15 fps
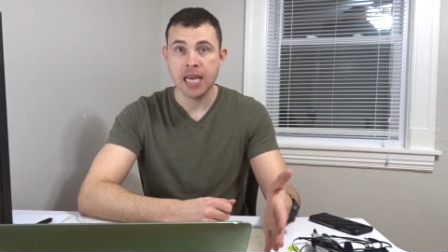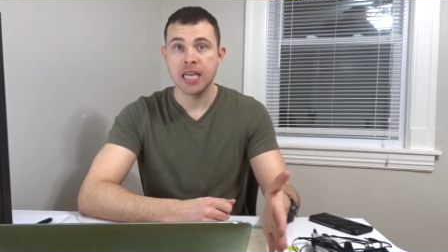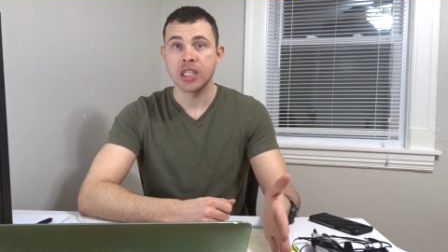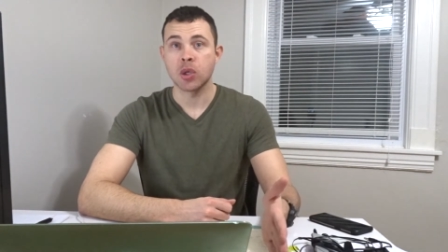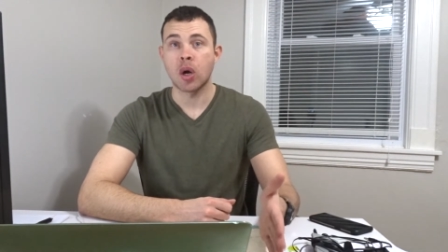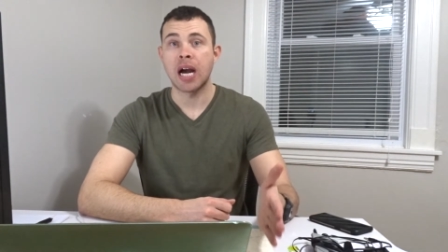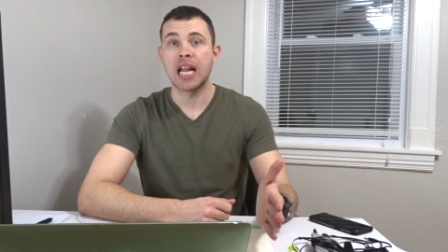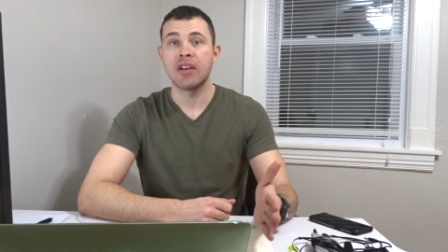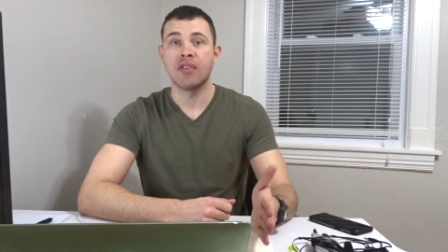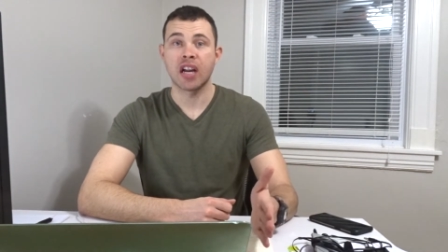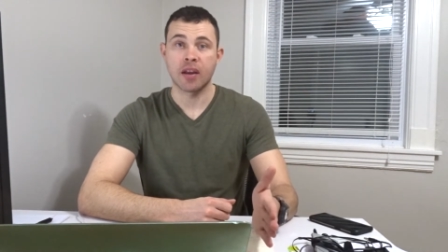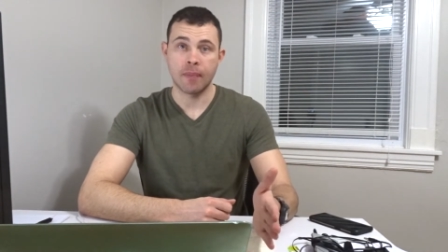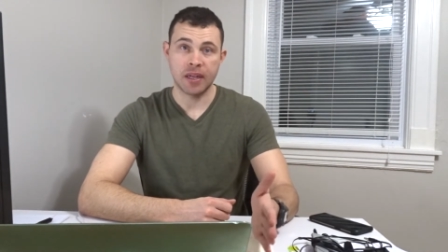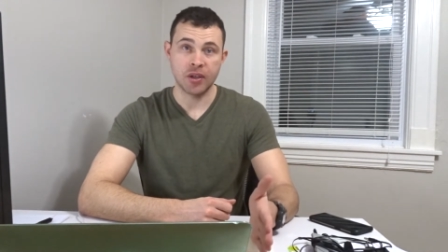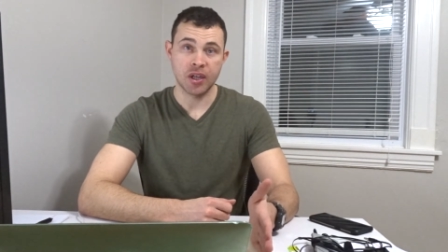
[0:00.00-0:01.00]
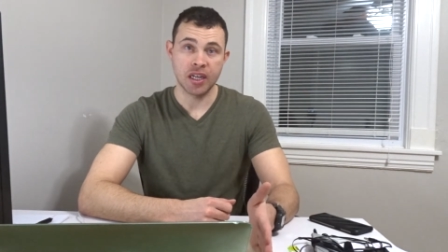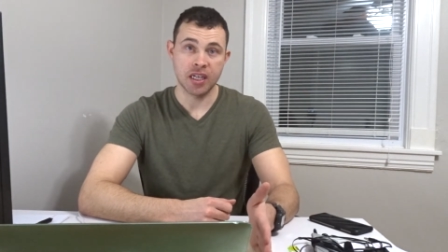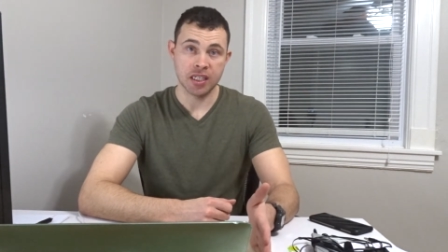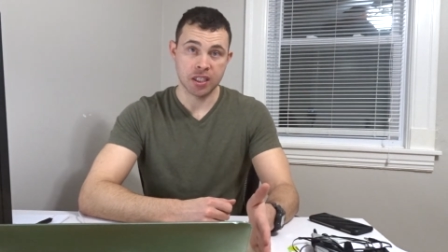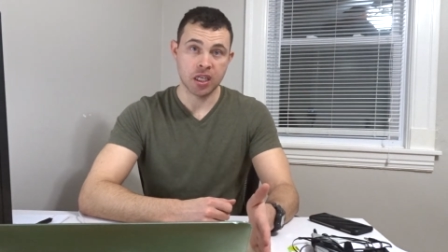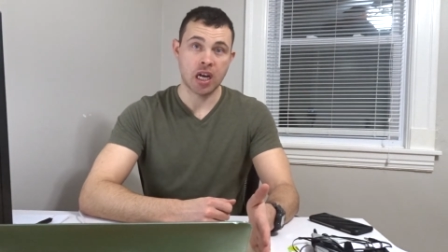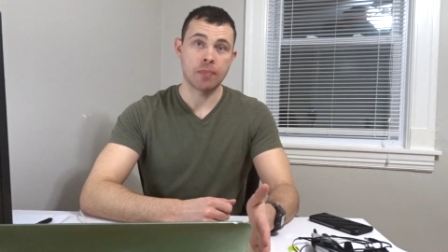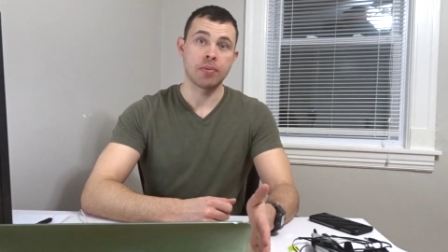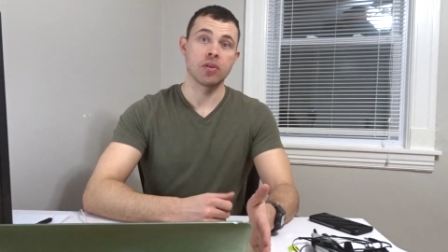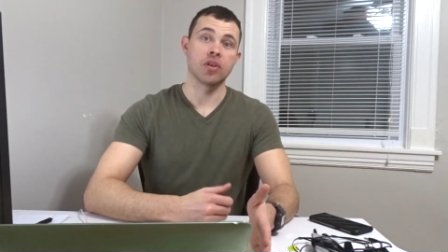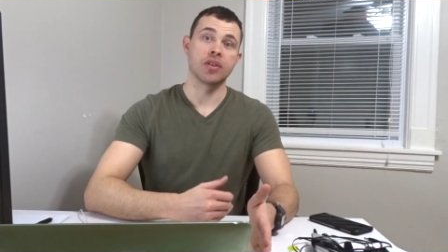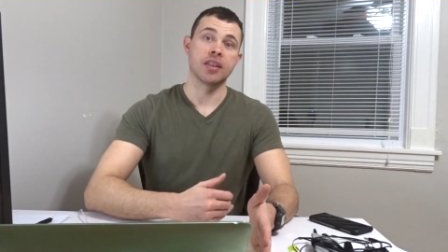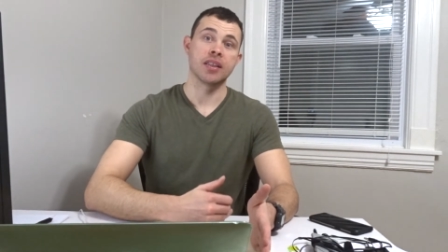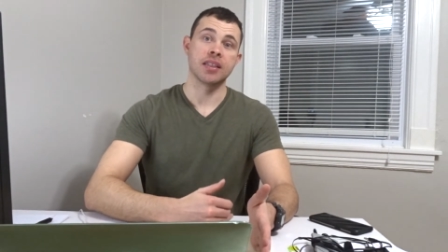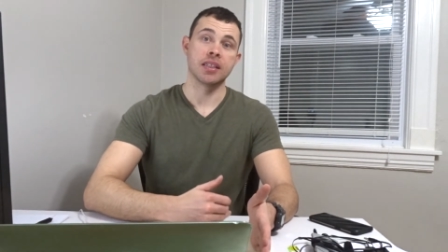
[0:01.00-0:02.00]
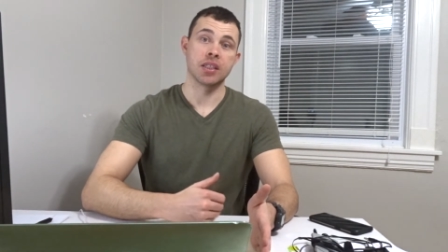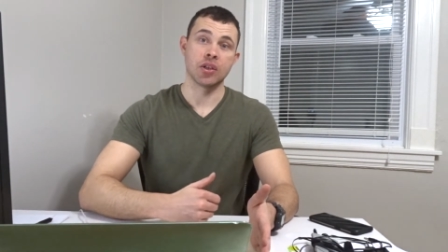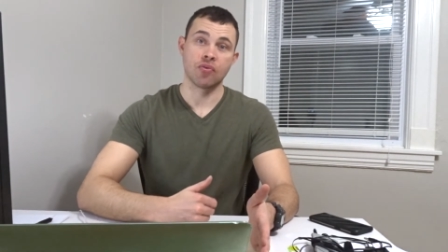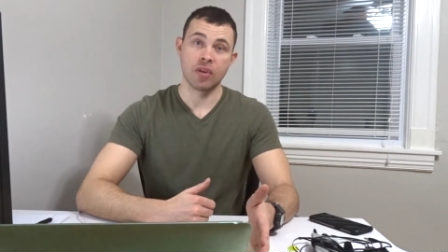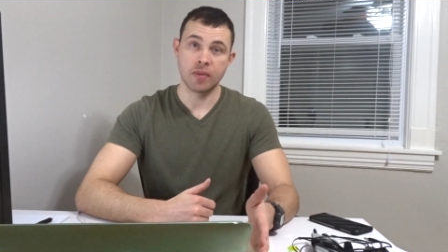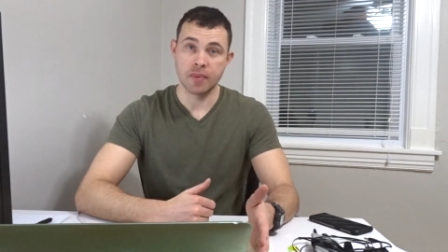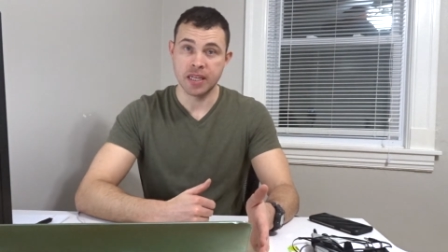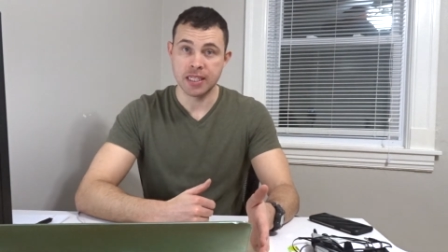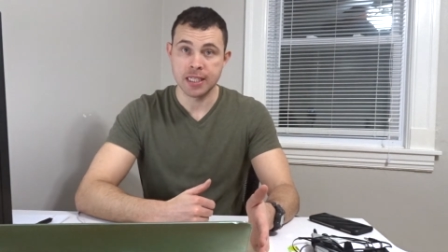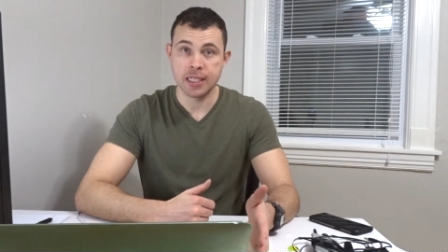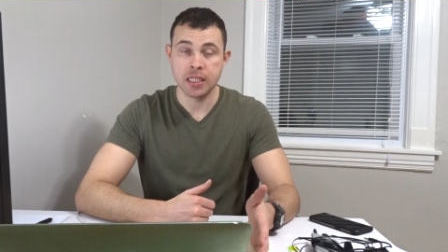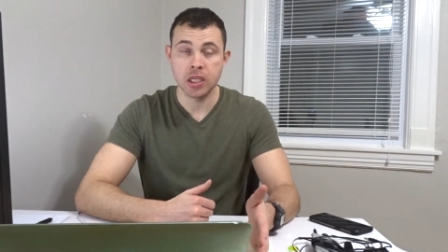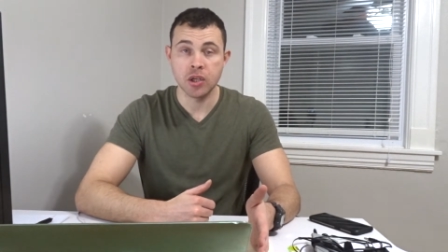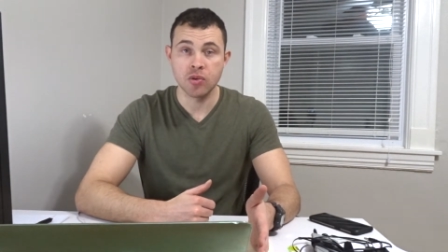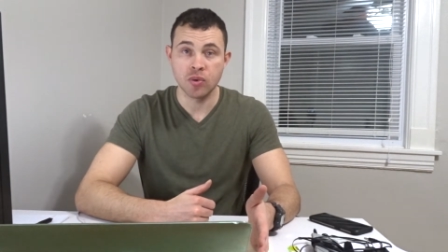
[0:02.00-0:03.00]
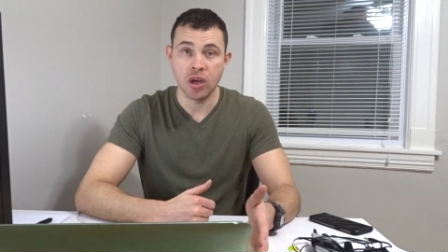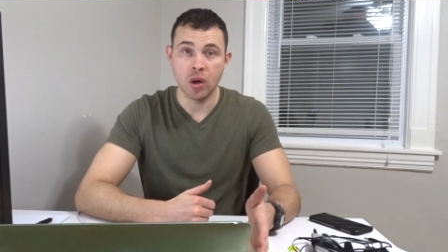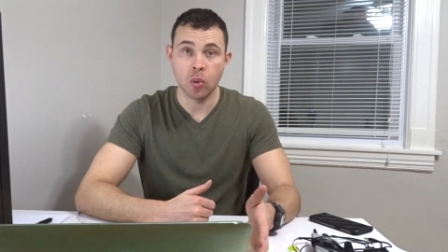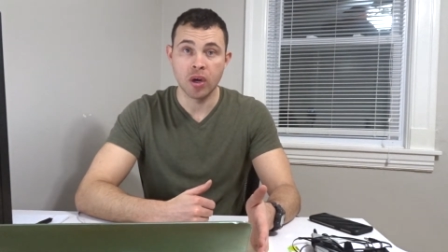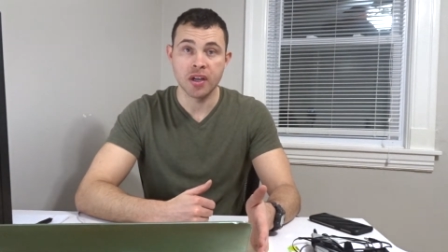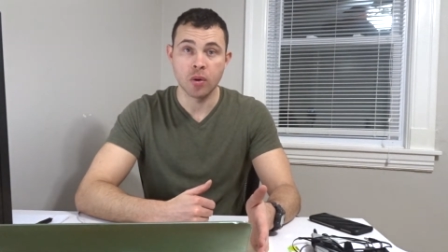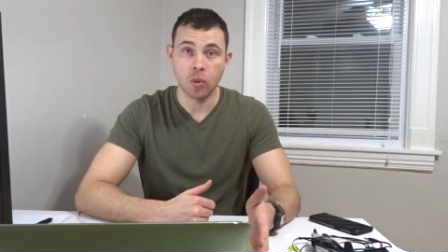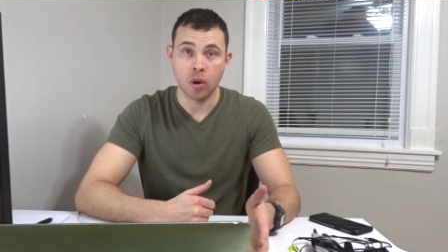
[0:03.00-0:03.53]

So I highly recommend you get an estoppel or the lease agreements so you know what you're